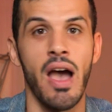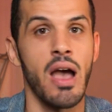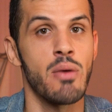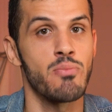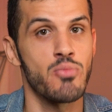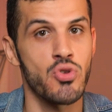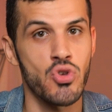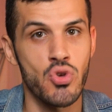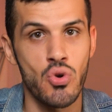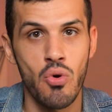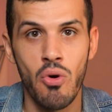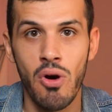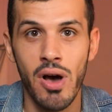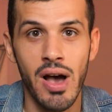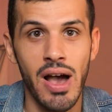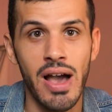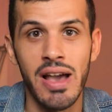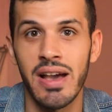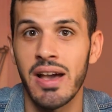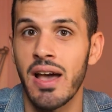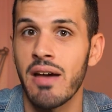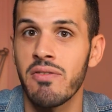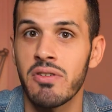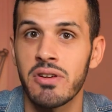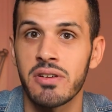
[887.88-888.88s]
I'm sure I
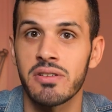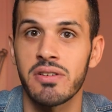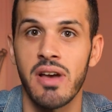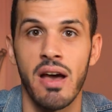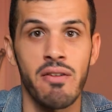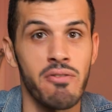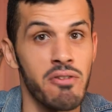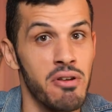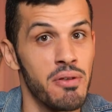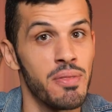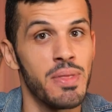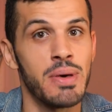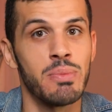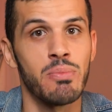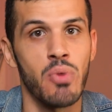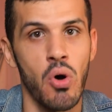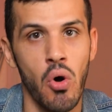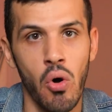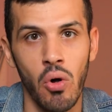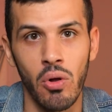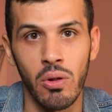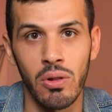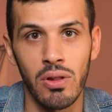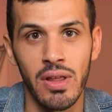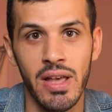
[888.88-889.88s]
haven't covered them
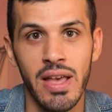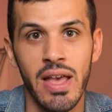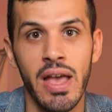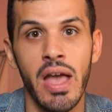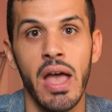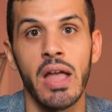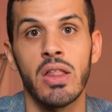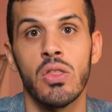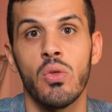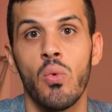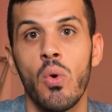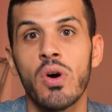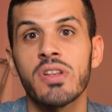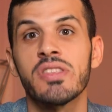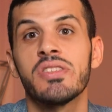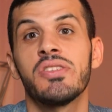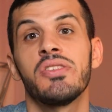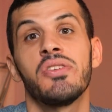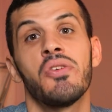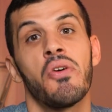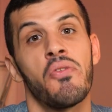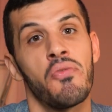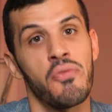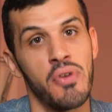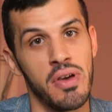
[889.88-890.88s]
all. and what's
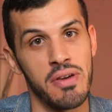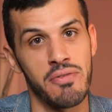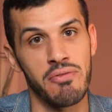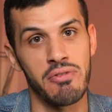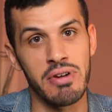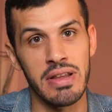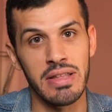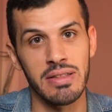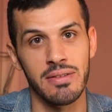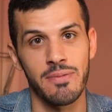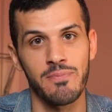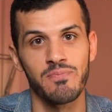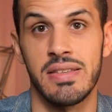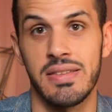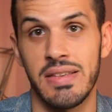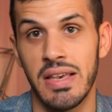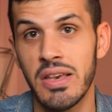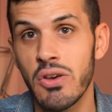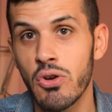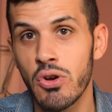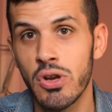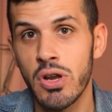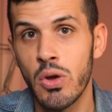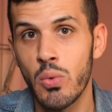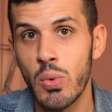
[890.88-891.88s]
your favorite. See
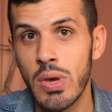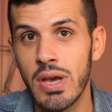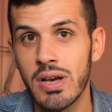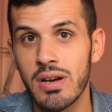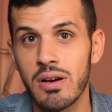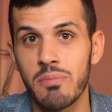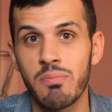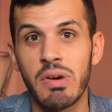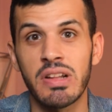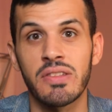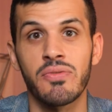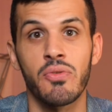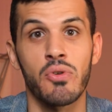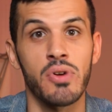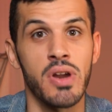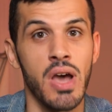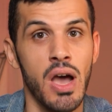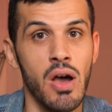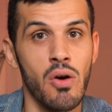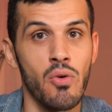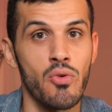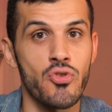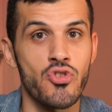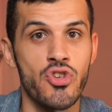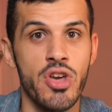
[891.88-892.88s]
you in a week, but for
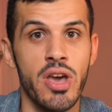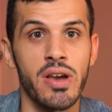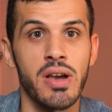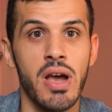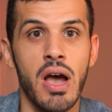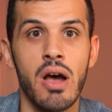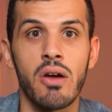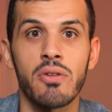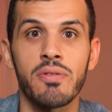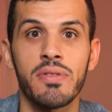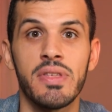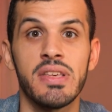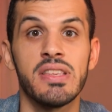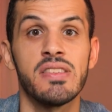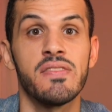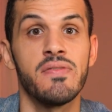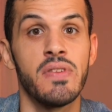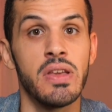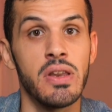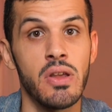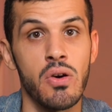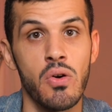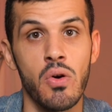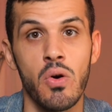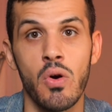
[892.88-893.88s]
now check out this
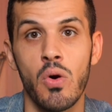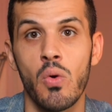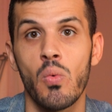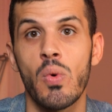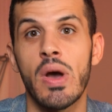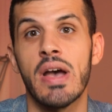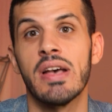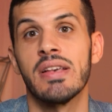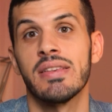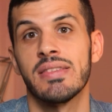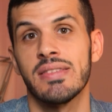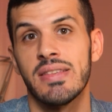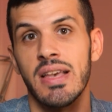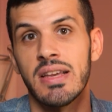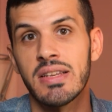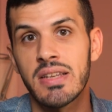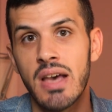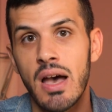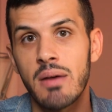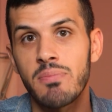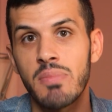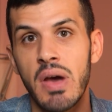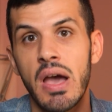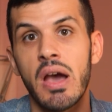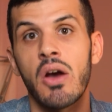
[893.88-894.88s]
video where I set
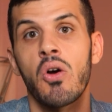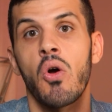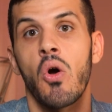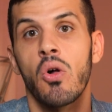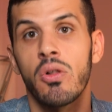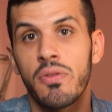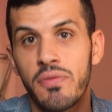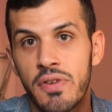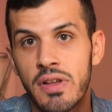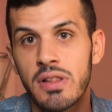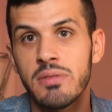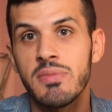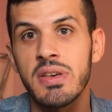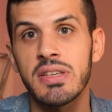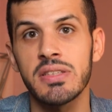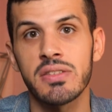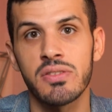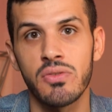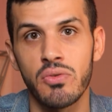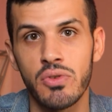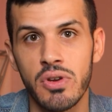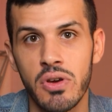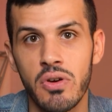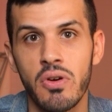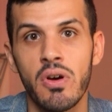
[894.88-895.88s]
up a whole filming
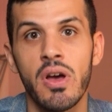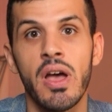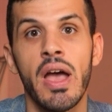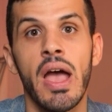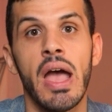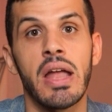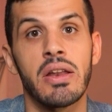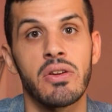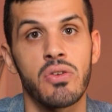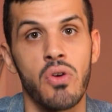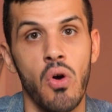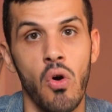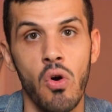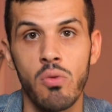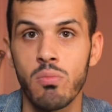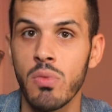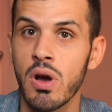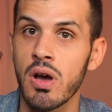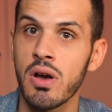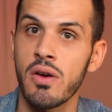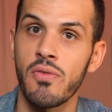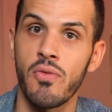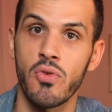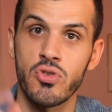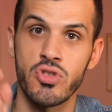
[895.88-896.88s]
studio at home
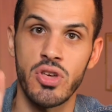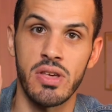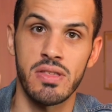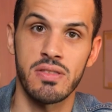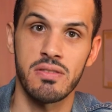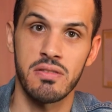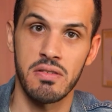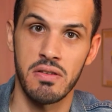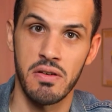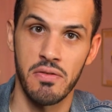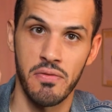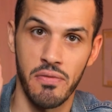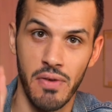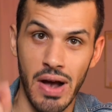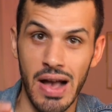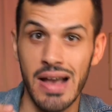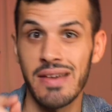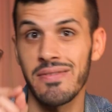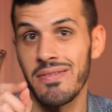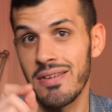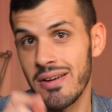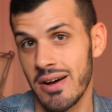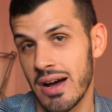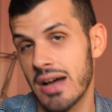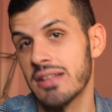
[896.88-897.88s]
for just
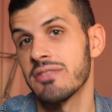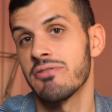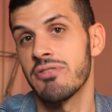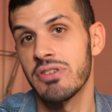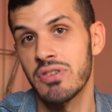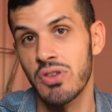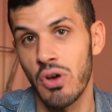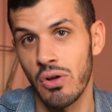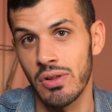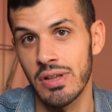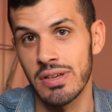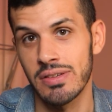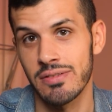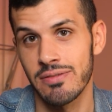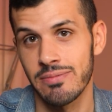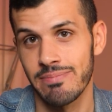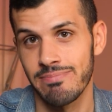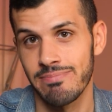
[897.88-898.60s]
$500.